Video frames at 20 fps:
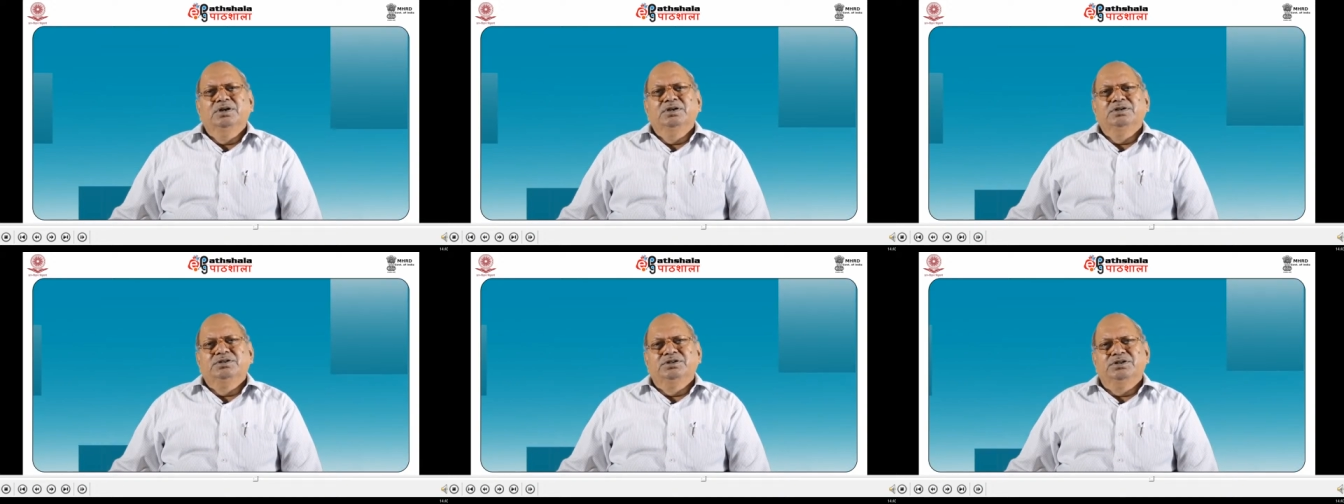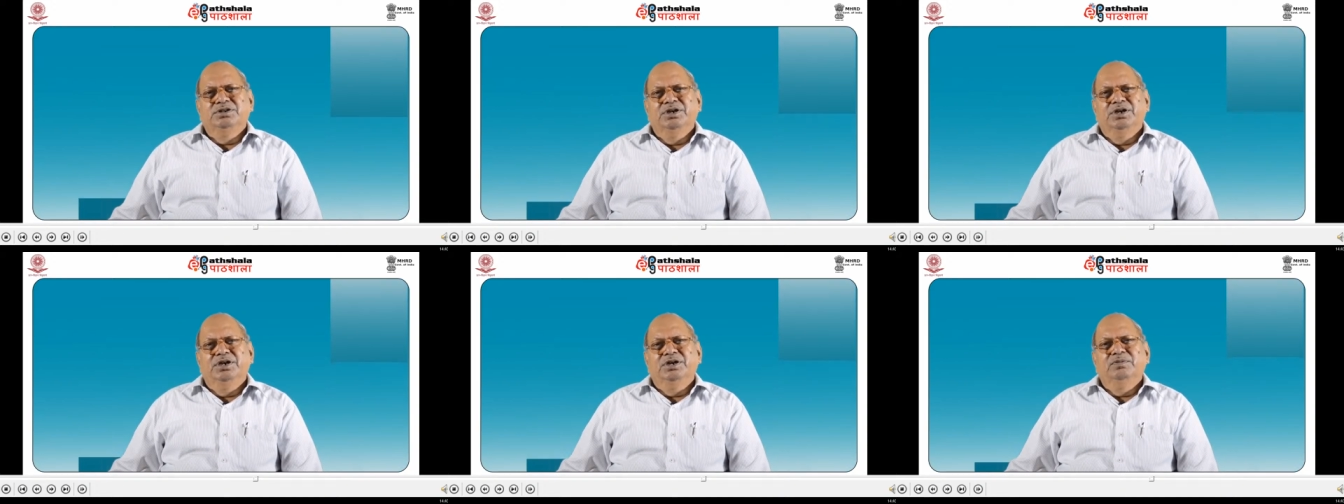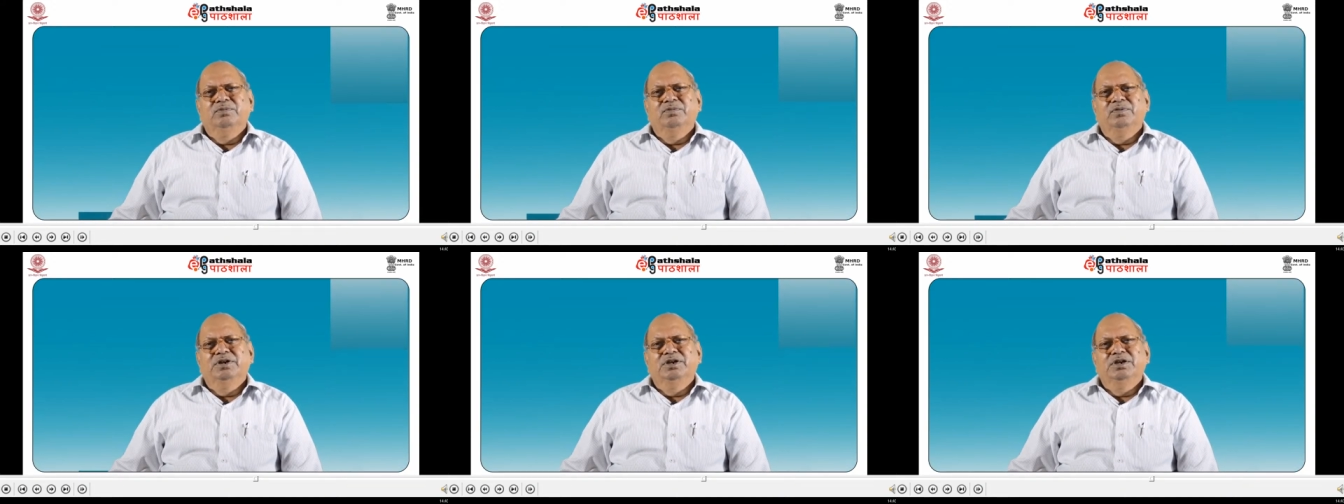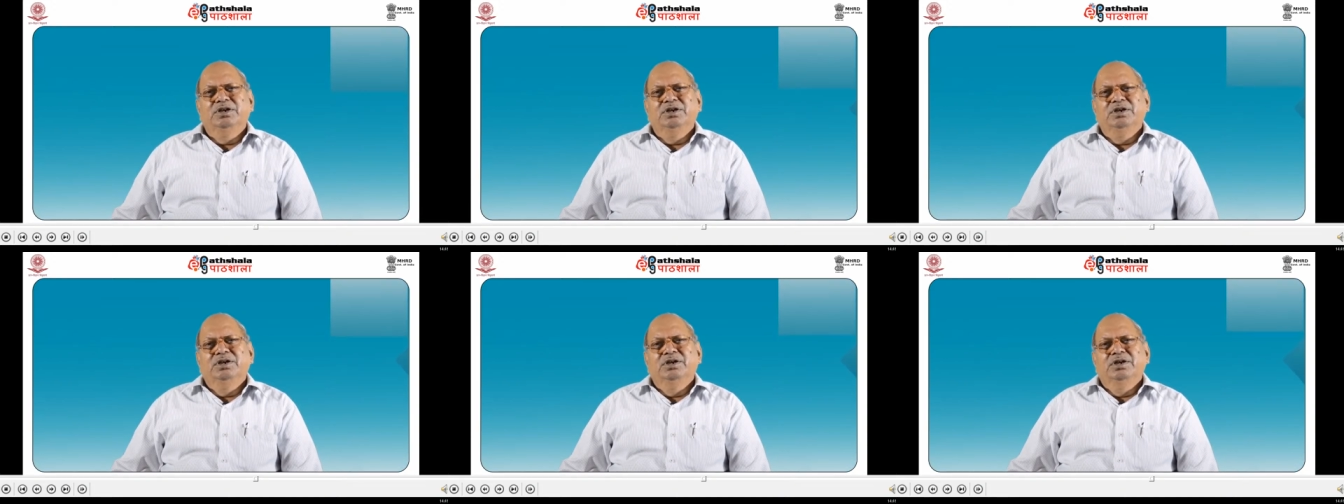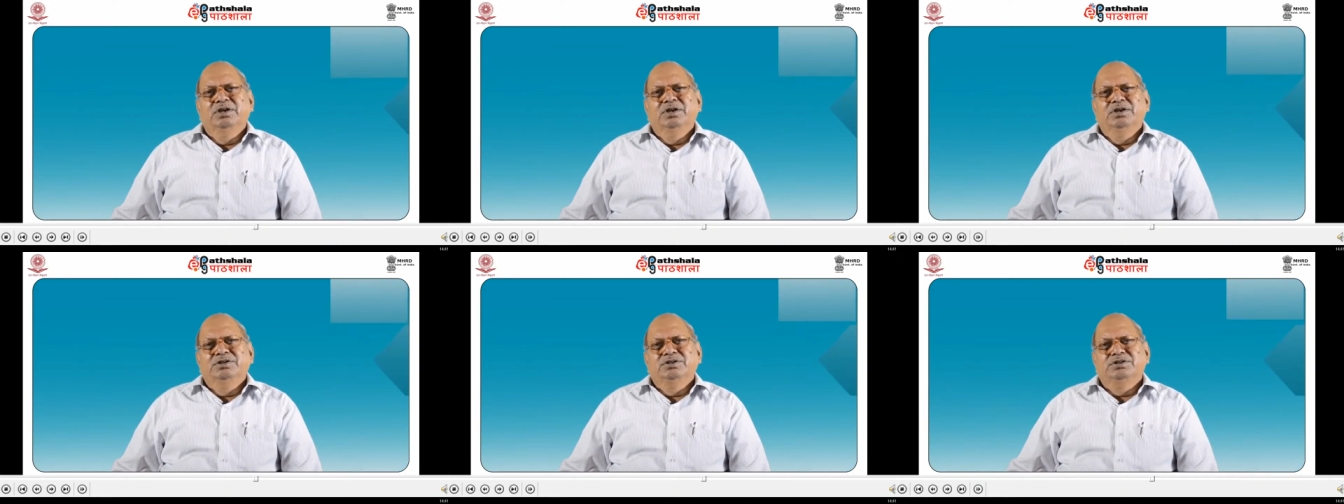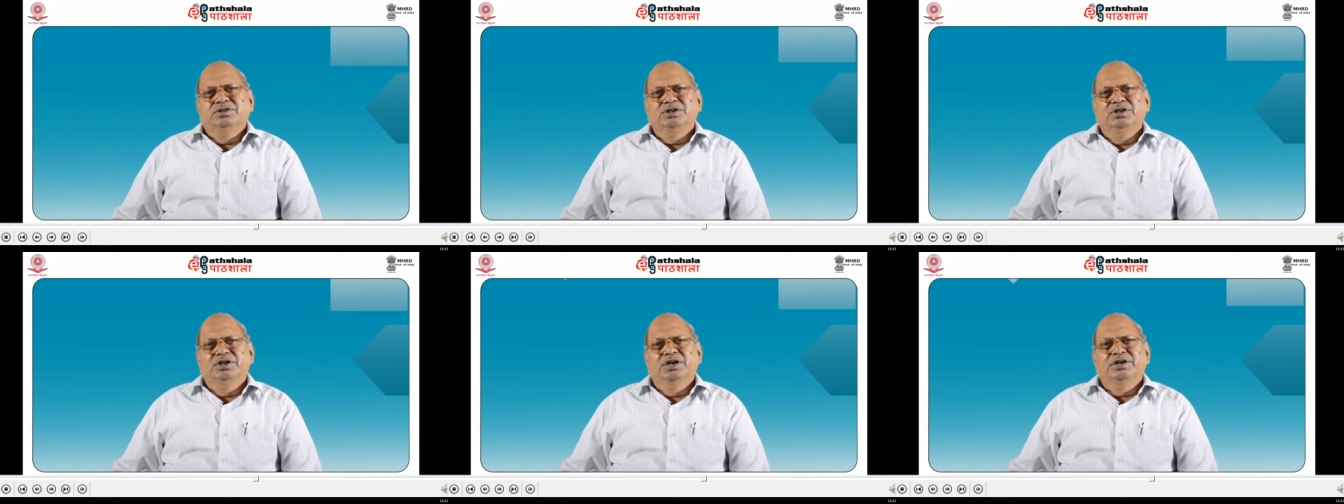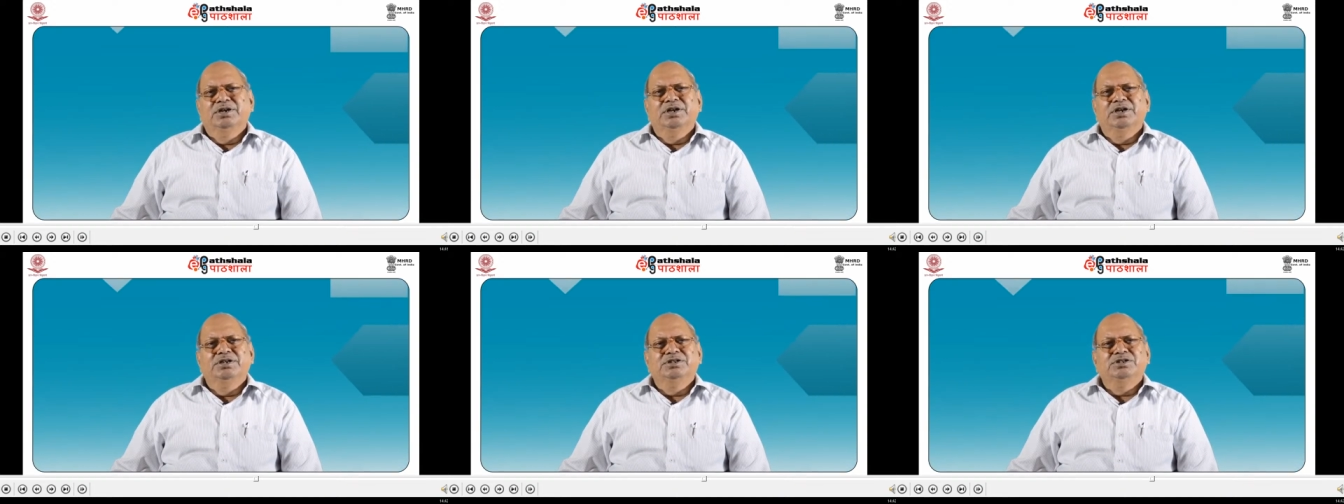CNV,
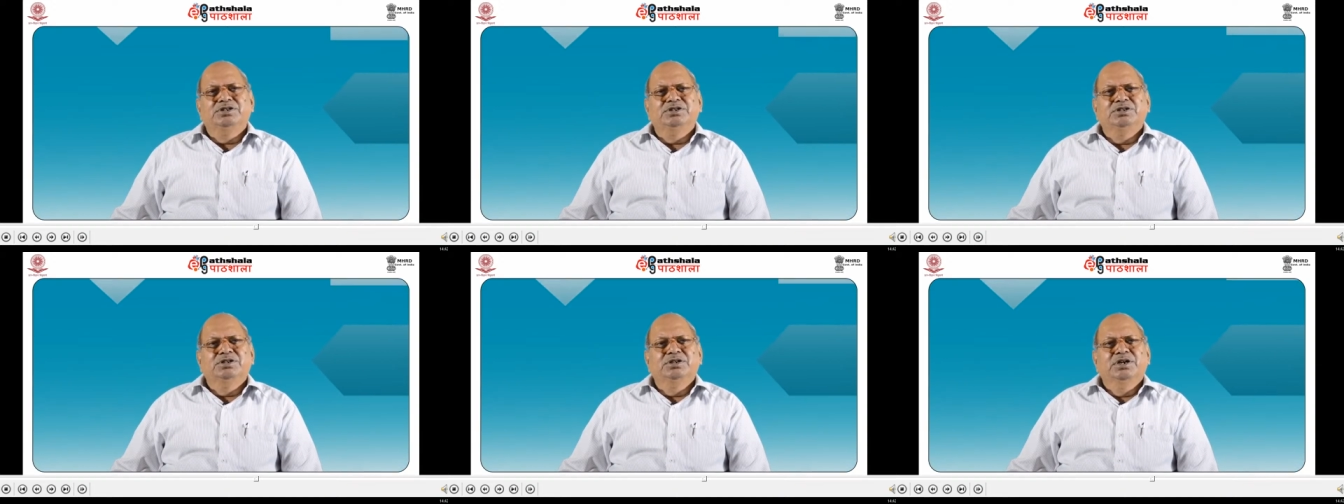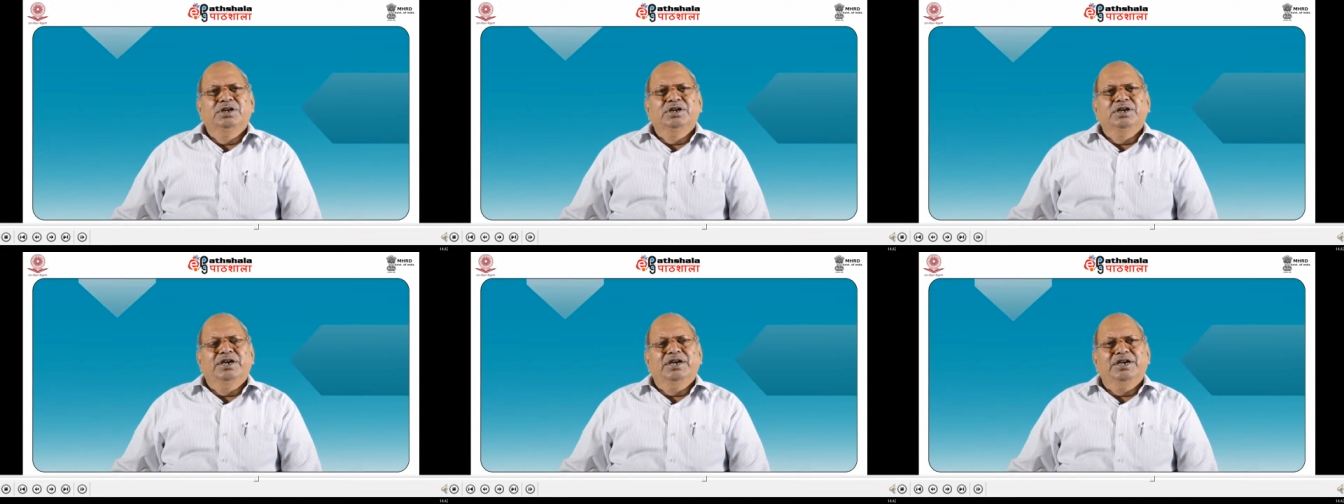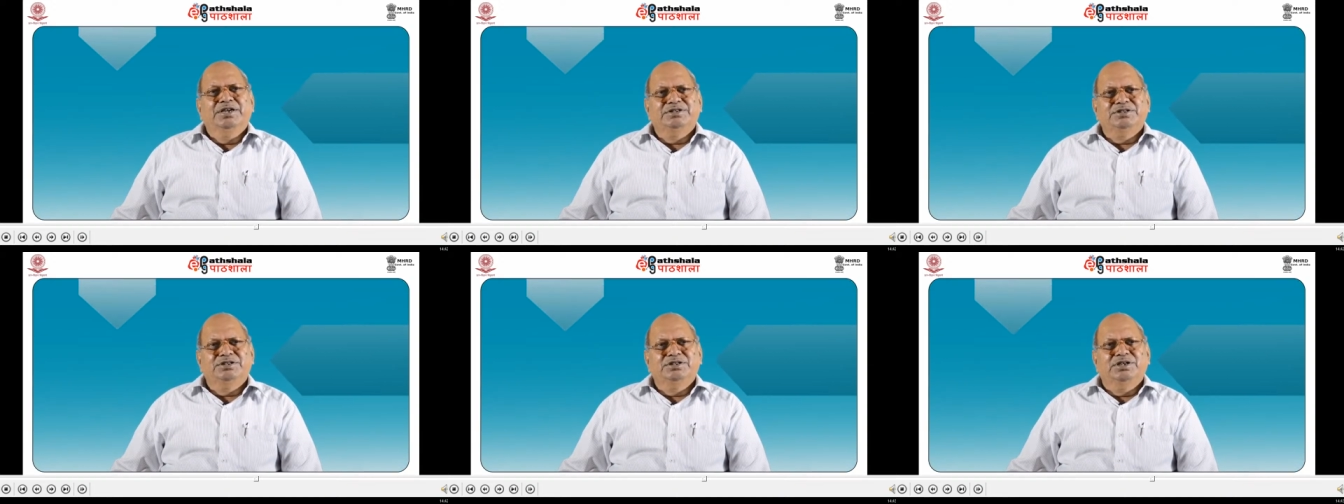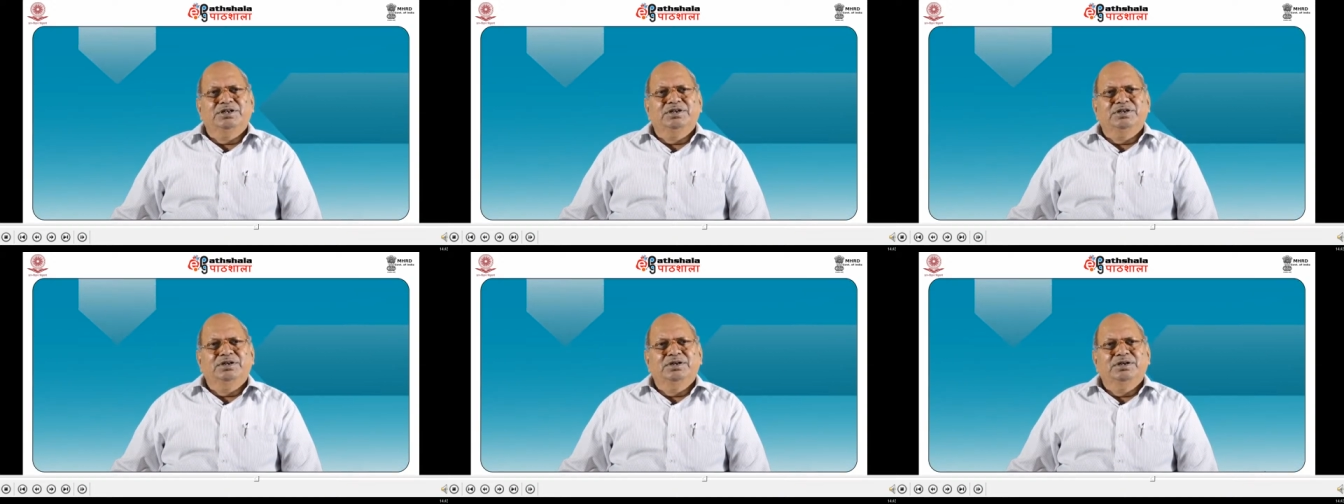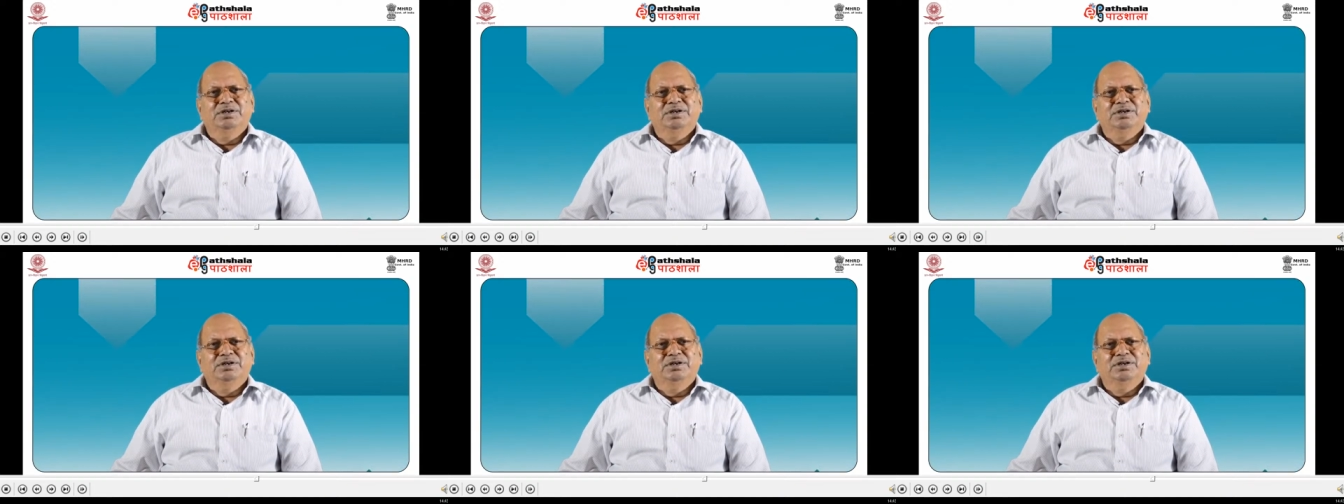CNH, SN.